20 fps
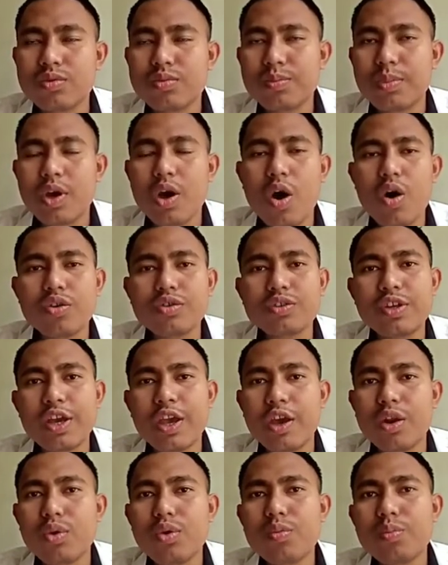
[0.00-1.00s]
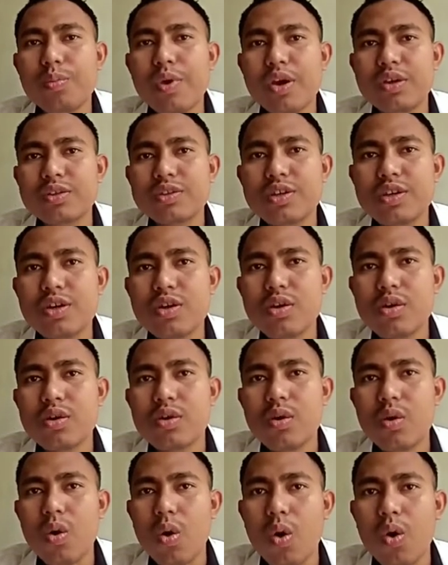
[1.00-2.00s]
Because they cannot make their
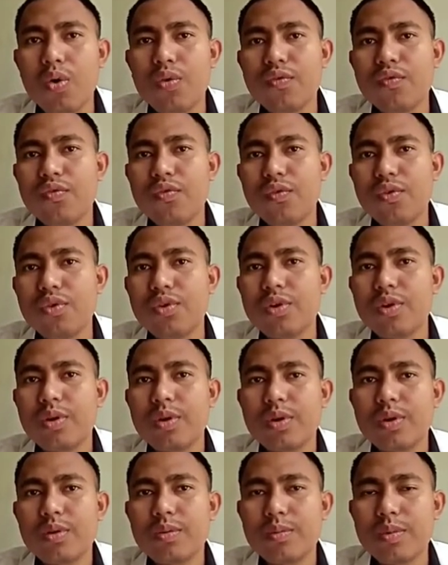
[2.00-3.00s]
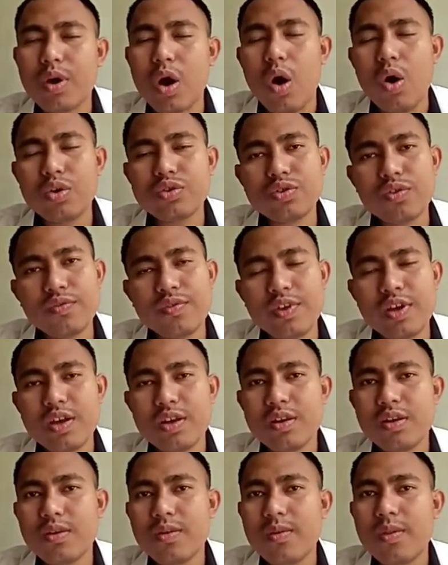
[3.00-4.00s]
own food, because of
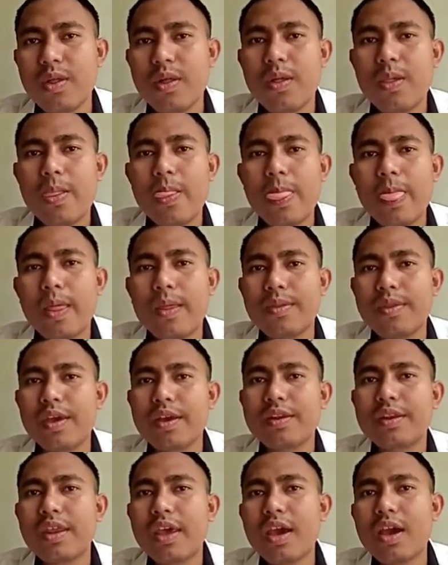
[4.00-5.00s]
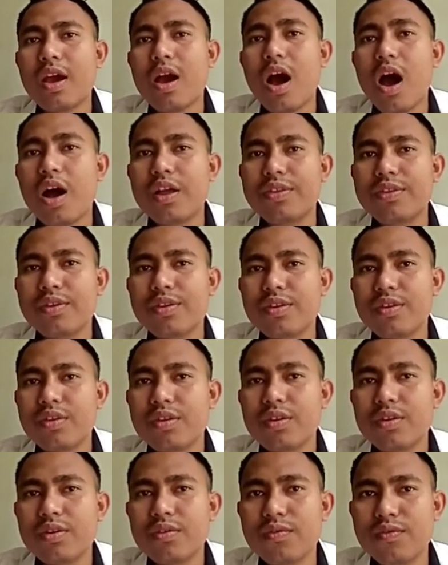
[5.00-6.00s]
that they take other
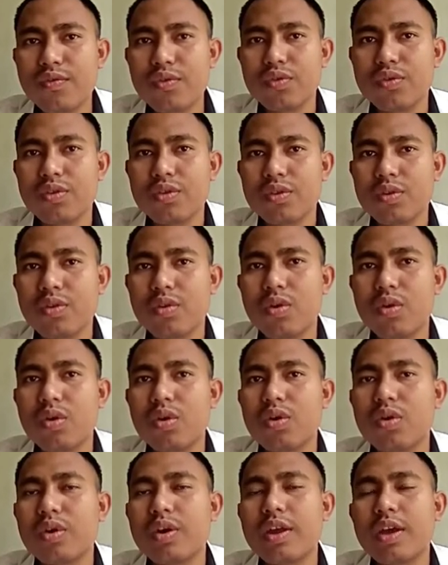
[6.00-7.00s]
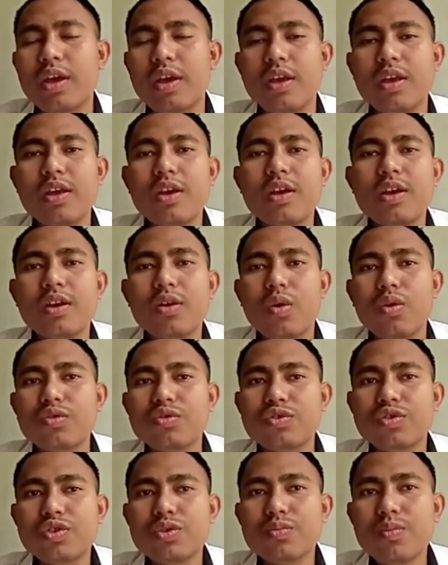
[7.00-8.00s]
food or they
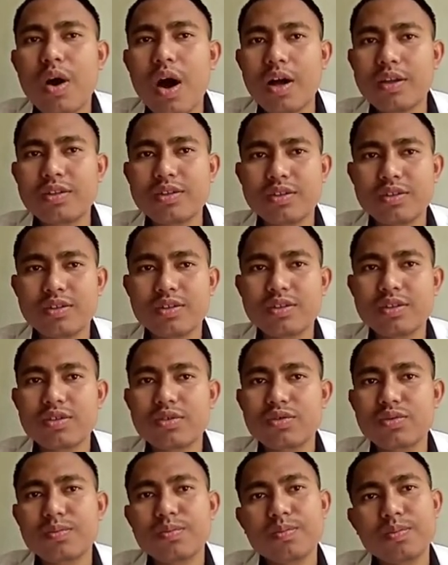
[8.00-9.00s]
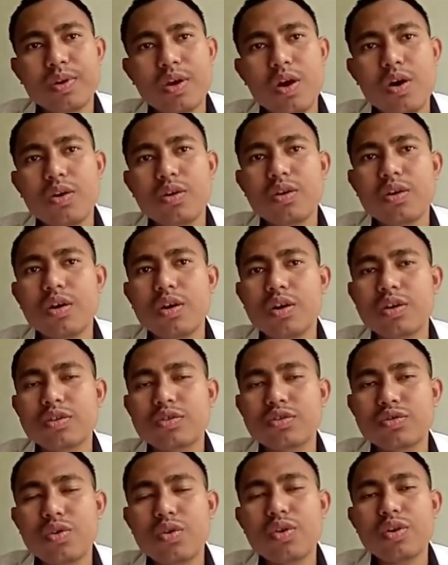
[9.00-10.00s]
consume others,
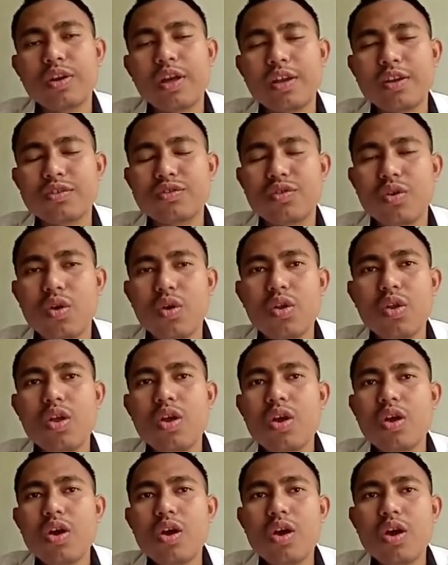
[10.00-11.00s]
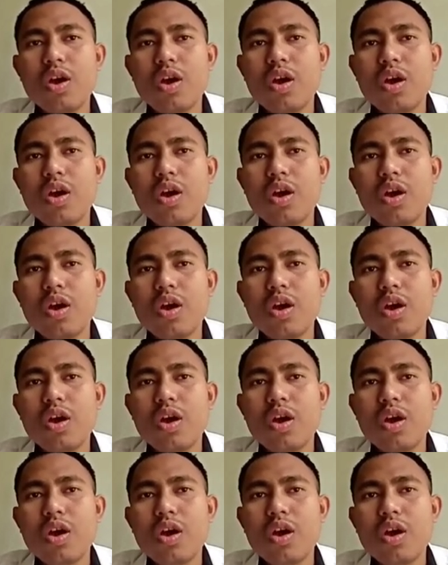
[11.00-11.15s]
because so that is called